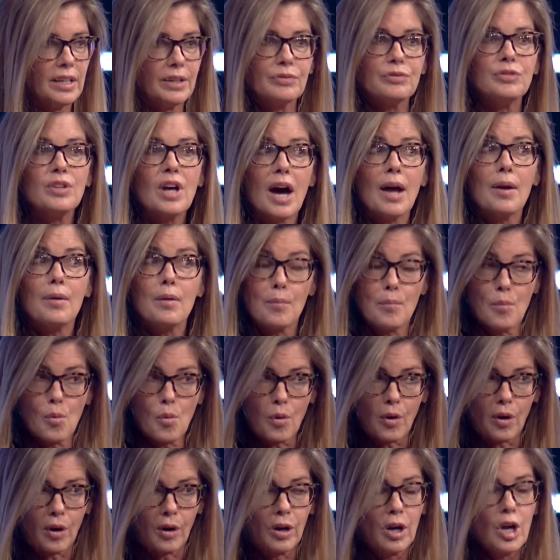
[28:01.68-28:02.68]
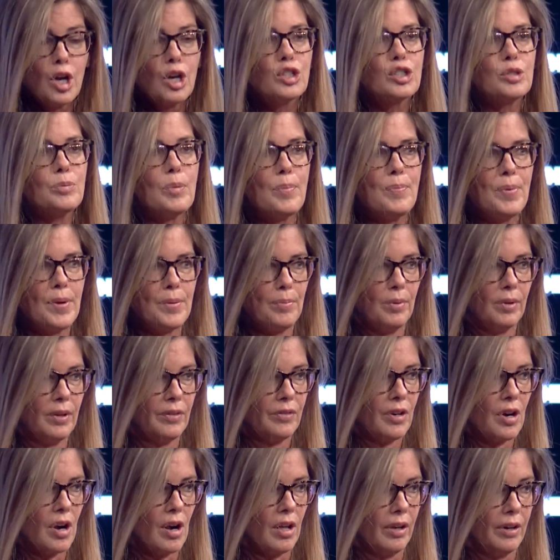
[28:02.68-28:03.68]
if not more, should be people
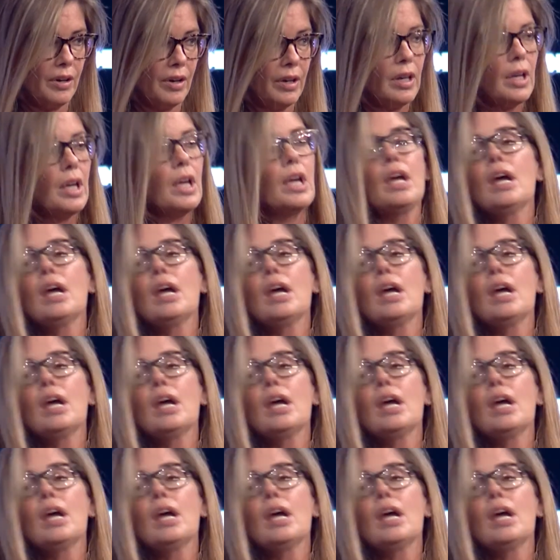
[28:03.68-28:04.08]
of color